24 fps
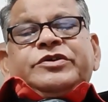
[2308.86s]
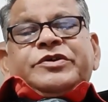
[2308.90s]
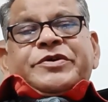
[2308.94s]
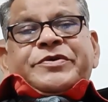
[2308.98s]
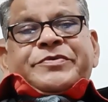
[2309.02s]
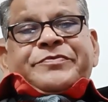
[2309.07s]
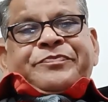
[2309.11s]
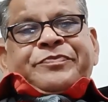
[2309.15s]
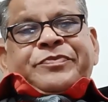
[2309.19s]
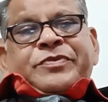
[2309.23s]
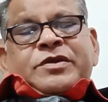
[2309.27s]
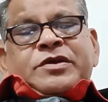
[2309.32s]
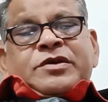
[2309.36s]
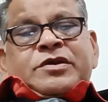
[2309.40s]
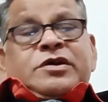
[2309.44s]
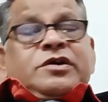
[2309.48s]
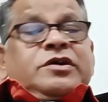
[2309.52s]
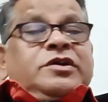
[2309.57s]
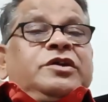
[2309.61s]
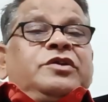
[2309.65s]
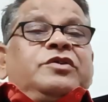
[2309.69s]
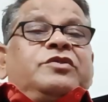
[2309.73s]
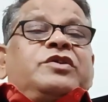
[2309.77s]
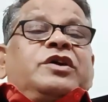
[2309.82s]

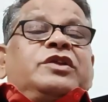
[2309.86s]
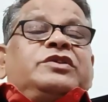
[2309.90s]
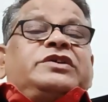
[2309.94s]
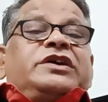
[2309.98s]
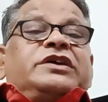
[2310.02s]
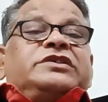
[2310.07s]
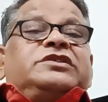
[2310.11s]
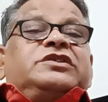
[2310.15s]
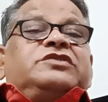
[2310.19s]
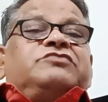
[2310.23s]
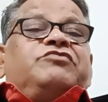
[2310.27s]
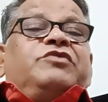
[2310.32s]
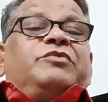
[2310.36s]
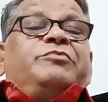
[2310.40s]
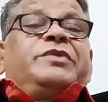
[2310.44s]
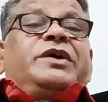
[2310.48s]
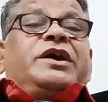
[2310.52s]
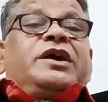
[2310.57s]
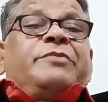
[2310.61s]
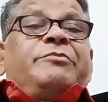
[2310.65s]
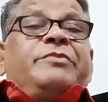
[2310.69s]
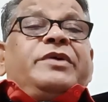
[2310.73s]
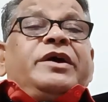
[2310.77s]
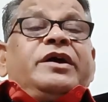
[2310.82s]
You can successfully
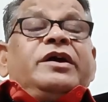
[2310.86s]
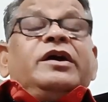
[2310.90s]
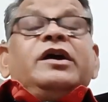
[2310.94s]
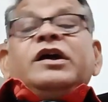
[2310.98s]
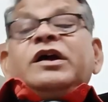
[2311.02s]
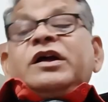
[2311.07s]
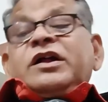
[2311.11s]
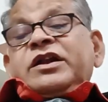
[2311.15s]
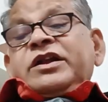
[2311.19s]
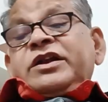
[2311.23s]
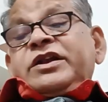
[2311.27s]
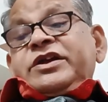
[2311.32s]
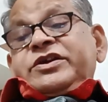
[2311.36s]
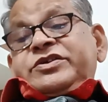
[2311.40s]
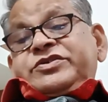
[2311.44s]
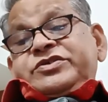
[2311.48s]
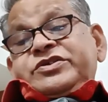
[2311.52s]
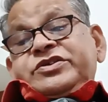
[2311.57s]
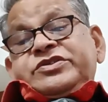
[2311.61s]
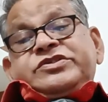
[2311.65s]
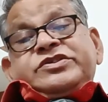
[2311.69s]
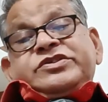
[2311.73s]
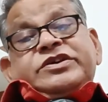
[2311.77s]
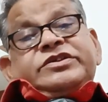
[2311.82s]
become a
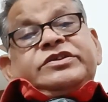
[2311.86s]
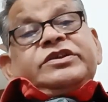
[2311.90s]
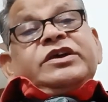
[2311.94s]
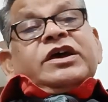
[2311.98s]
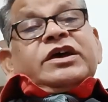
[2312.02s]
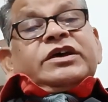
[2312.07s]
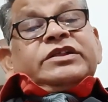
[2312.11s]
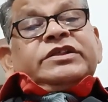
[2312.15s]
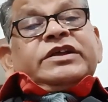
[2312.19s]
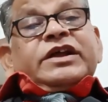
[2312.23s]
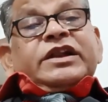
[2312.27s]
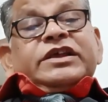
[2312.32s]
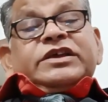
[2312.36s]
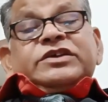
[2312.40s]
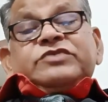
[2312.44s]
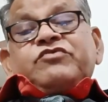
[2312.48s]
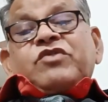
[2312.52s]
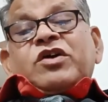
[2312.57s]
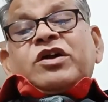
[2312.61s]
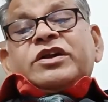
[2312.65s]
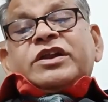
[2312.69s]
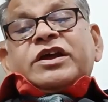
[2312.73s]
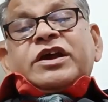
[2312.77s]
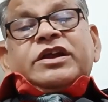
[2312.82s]
district judge. That is
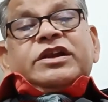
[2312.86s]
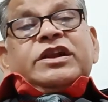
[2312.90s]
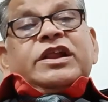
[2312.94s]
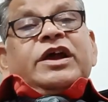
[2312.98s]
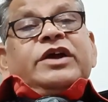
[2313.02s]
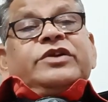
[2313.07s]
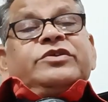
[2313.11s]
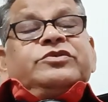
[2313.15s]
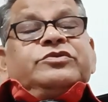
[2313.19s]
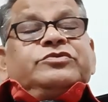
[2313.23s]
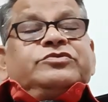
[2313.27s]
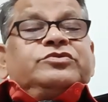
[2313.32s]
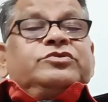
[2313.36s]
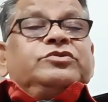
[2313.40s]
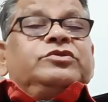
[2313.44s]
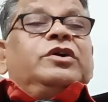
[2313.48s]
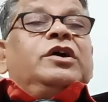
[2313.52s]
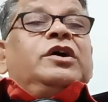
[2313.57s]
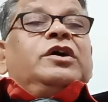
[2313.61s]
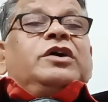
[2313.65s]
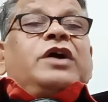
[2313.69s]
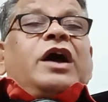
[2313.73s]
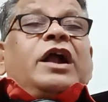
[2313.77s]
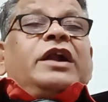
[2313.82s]
what I'd like to show.
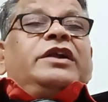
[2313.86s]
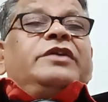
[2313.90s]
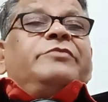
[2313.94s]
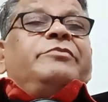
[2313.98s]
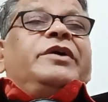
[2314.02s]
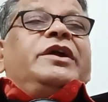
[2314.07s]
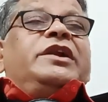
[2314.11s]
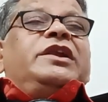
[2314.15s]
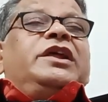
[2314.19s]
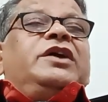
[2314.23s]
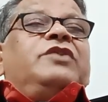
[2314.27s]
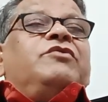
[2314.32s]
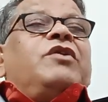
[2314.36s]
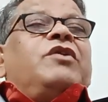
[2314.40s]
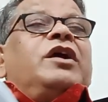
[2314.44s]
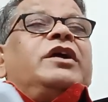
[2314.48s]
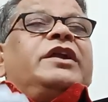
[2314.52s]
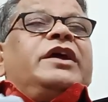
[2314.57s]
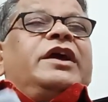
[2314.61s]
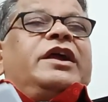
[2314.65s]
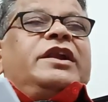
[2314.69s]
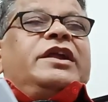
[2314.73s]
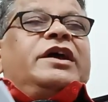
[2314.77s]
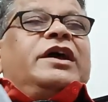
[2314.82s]
Ultimately, what
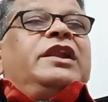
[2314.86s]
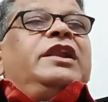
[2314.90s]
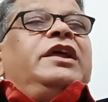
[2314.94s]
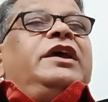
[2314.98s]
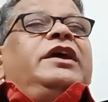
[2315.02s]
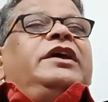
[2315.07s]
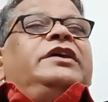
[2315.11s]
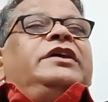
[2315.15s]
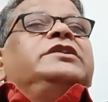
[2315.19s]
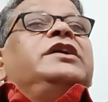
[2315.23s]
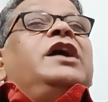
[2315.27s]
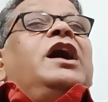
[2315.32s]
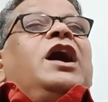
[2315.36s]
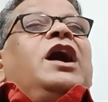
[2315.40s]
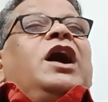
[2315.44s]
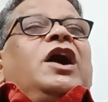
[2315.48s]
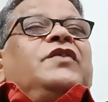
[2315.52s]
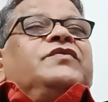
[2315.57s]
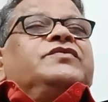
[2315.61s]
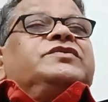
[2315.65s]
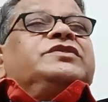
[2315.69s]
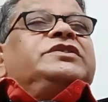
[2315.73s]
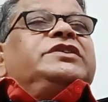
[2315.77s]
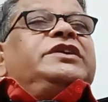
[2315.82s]
I tell is,
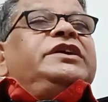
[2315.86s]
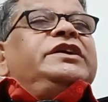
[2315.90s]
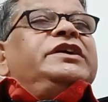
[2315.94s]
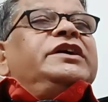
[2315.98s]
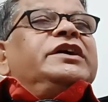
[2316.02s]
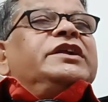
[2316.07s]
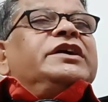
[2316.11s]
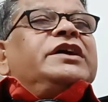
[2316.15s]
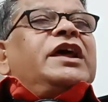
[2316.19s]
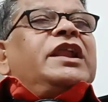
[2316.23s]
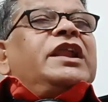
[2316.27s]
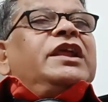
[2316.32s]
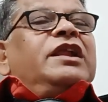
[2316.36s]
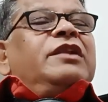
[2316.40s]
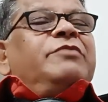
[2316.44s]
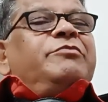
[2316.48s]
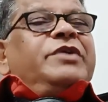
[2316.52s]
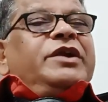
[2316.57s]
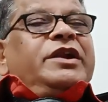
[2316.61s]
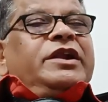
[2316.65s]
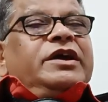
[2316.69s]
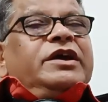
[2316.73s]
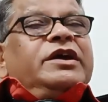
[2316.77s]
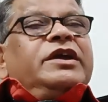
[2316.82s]
after 3 year LLB
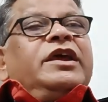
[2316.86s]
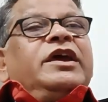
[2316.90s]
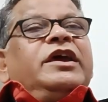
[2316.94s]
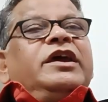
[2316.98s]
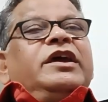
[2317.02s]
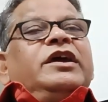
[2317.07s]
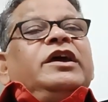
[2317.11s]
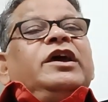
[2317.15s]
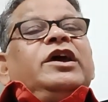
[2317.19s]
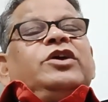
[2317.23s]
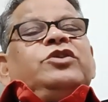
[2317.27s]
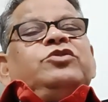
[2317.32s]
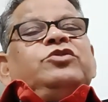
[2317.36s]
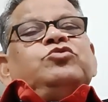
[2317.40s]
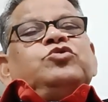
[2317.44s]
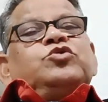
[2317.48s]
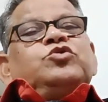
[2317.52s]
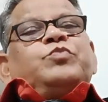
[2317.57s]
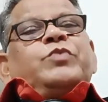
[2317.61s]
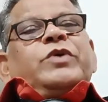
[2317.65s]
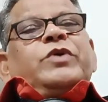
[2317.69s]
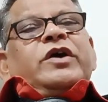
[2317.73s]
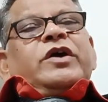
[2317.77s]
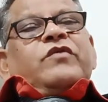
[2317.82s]
degree, you
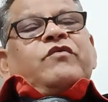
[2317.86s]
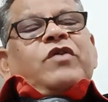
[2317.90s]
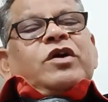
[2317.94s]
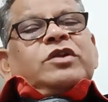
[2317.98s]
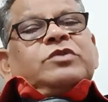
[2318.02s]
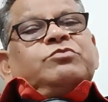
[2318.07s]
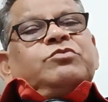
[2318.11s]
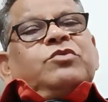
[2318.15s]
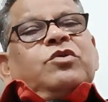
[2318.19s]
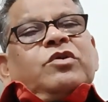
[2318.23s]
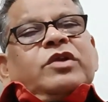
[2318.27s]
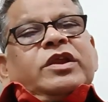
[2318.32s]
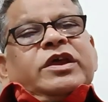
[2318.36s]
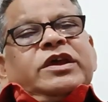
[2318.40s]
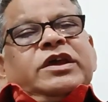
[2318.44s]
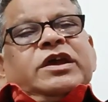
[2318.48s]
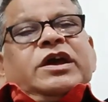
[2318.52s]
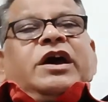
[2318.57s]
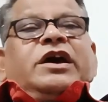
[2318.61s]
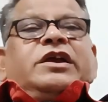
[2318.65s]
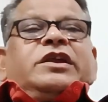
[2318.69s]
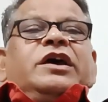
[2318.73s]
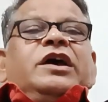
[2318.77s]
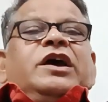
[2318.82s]
spare 1 more
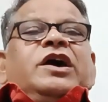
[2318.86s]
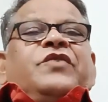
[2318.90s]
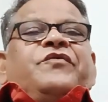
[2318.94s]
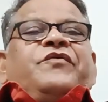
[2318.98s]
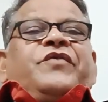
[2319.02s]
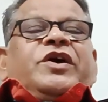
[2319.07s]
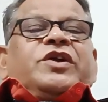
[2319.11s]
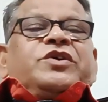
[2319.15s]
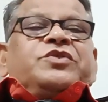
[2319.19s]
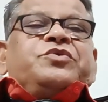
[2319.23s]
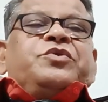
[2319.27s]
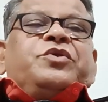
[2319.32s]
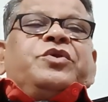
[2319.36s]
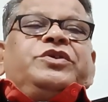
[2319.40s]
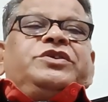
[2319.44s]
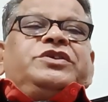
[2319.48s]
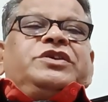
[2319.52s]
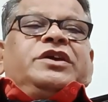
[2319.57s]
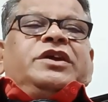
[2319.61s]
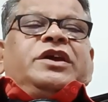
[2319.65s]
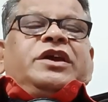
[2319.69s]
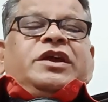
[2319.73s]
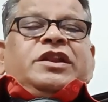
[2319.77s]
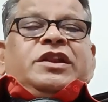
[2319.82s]
year for
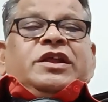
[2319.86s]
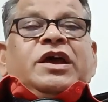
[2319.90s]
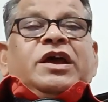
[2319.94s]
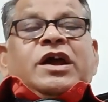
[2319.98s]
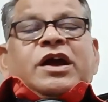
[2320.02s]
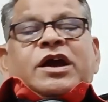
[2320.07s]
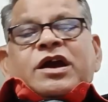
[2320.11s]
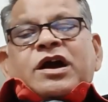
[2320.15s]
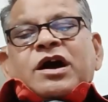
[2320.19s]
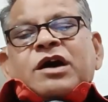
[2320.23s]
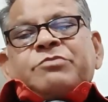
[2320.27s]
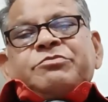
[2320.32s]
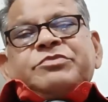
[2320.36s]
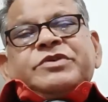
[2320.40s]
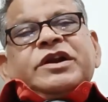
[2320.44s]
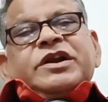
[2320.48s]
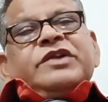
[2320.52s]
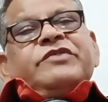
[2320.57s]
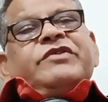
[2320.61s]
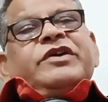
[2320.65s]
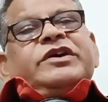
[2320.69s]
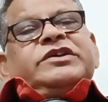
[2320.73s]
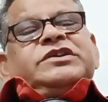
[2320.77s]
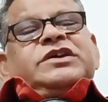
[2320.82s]
coaching in competitive
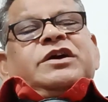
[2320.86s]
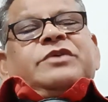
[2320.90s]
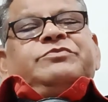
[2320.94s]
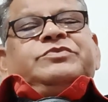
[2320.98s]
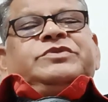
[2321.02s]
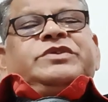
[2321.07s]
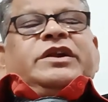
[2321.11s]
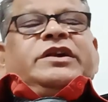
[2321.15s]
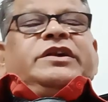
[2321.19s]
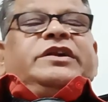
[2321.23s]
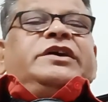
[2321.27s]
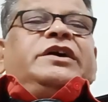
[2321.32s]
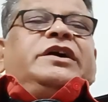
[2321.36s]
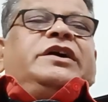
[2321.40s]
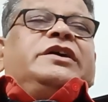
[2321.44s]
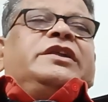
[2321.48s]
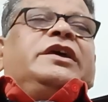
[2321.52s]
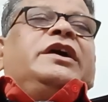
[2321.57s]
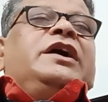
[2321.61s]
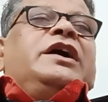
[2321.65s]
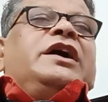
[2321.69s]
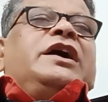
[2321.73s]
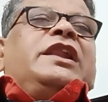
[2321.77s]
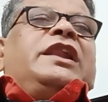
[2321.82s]
exam center.
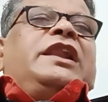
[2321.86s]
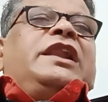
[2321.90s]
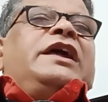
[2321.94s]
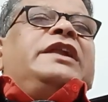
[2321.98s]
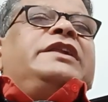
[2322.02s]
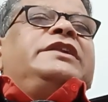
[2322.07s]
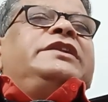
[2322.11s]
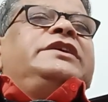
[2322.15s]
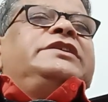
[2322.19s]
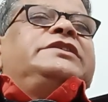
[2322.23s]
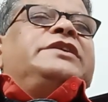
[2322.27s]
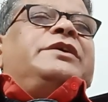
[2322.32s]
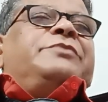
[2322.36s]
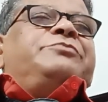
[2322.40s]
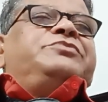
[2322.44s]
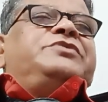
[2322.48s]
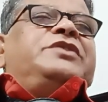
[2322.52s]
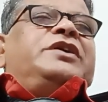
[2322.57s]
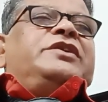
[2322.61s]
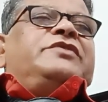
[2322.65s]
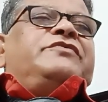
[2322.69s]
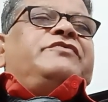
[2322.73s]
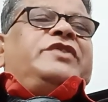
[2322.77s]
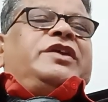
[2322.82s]
Learn the
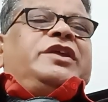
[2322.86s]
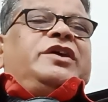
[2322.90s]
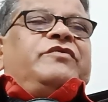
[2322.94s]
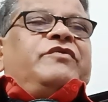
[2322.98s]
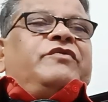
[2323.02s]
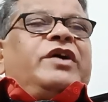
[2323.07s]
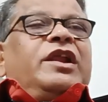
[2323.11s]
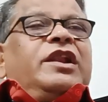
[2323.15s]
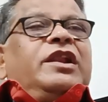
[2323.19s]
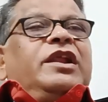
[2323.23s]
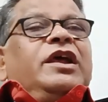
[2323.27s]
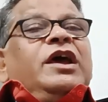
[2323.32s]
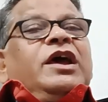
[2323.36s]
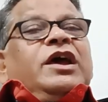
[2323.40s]
subject very well.